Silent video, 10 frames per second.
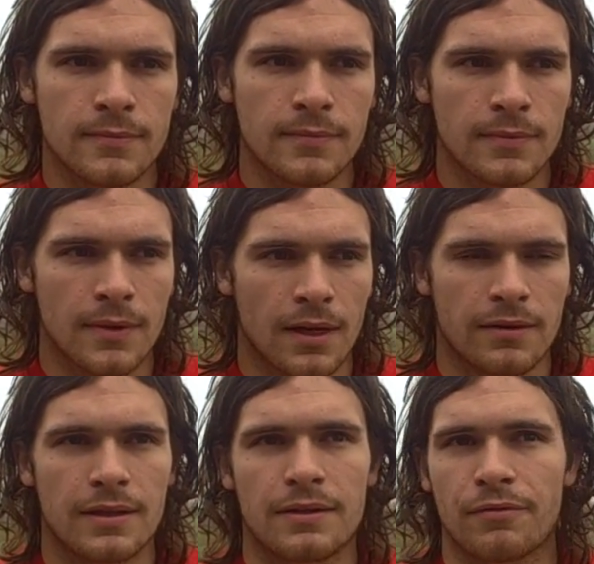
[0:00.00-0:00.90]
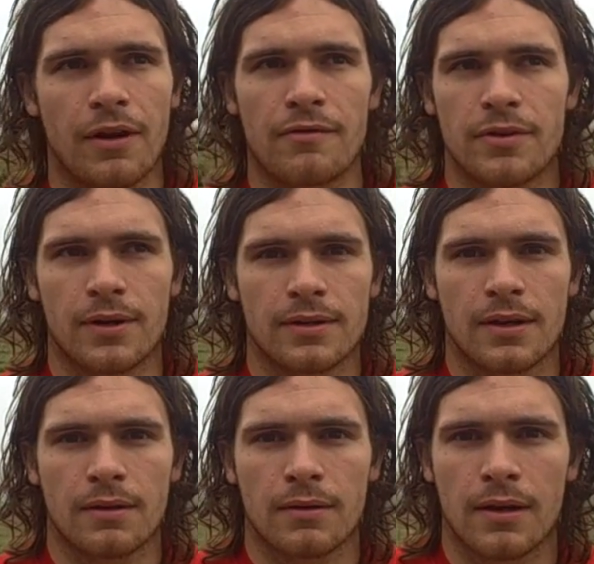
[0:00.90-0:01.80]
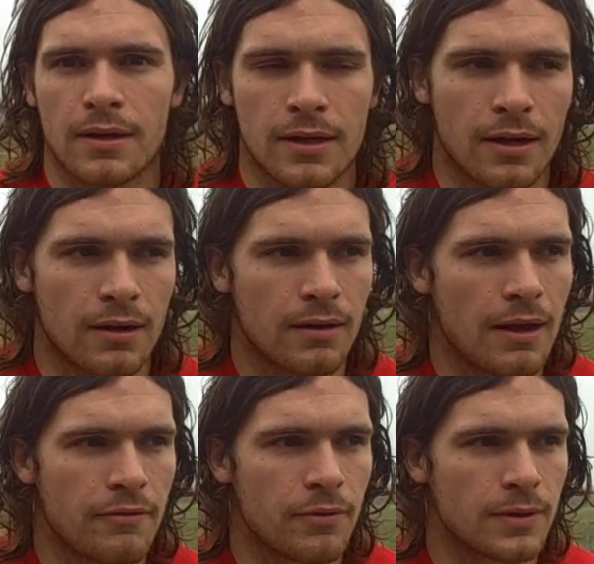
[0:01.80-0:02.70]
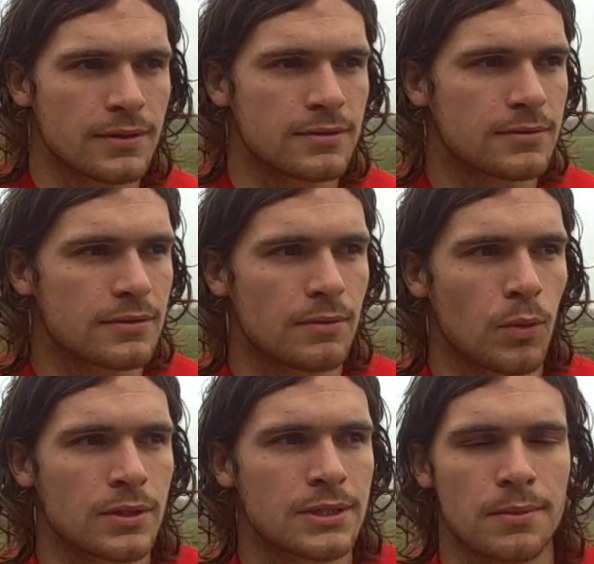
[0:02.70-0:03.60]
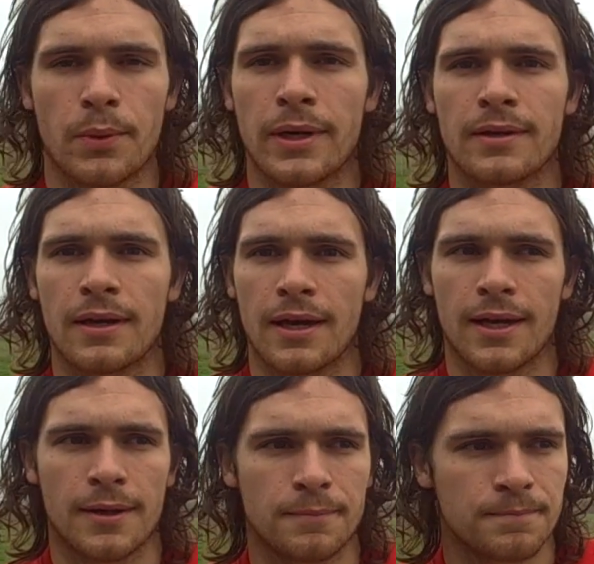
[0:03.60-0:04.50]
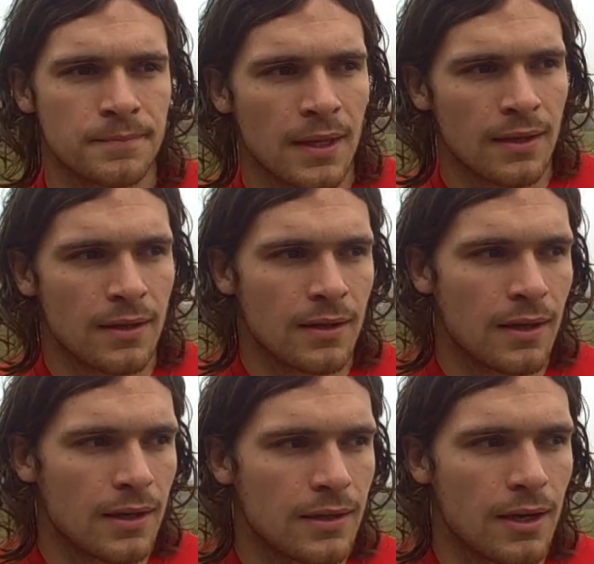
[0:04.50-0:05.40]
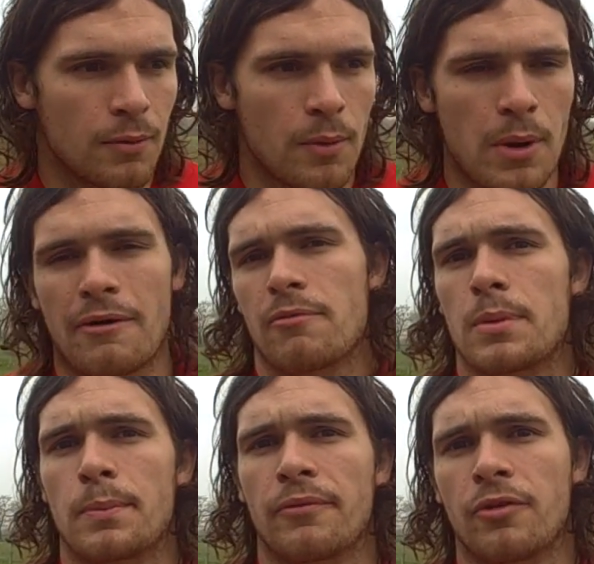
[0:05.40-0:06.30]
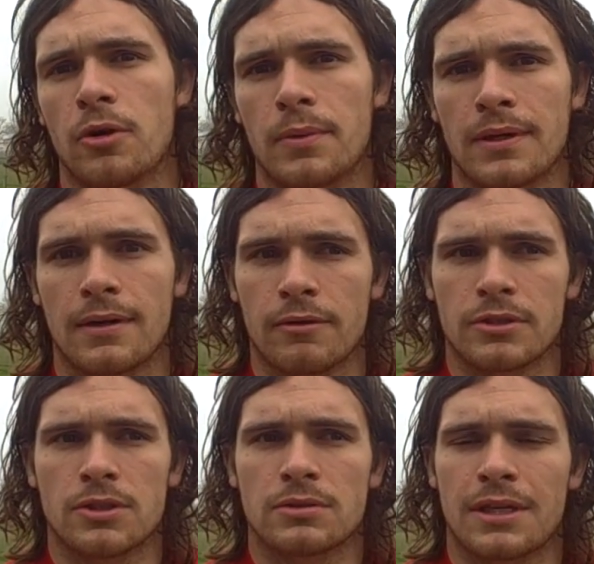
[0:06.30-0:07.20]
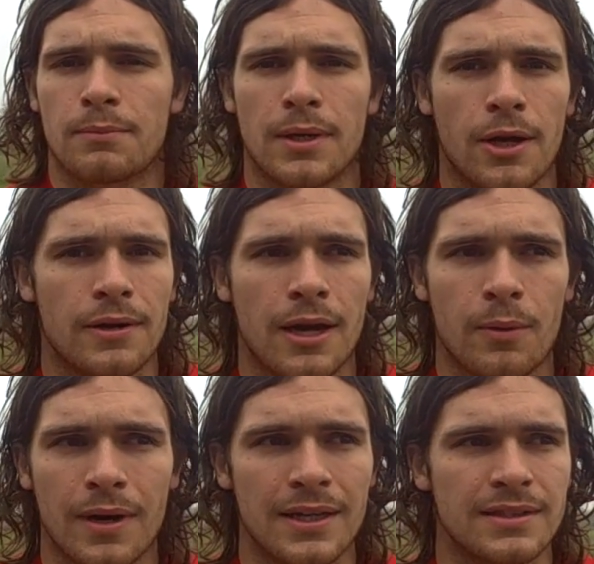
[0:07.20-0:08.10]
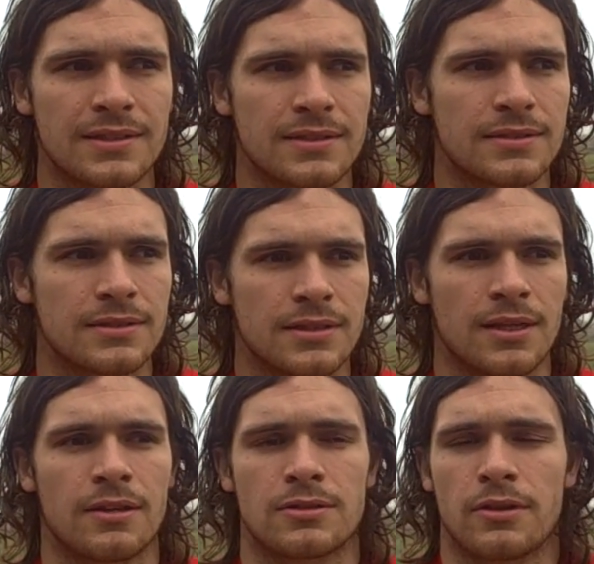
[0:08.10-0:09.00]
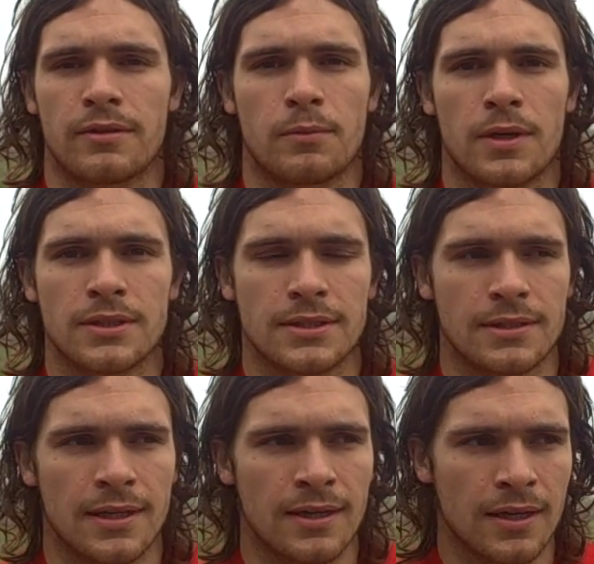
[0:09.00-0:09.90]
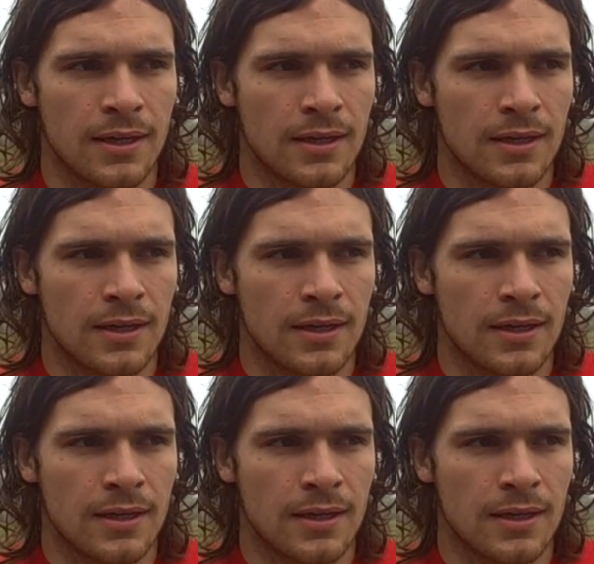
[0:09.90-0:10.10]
I think things for not going everyone, well. You know, everyone wants to win. You know, when we haven't been performing and the results haven't been going our way, it's, you know, there's nothing worse than that.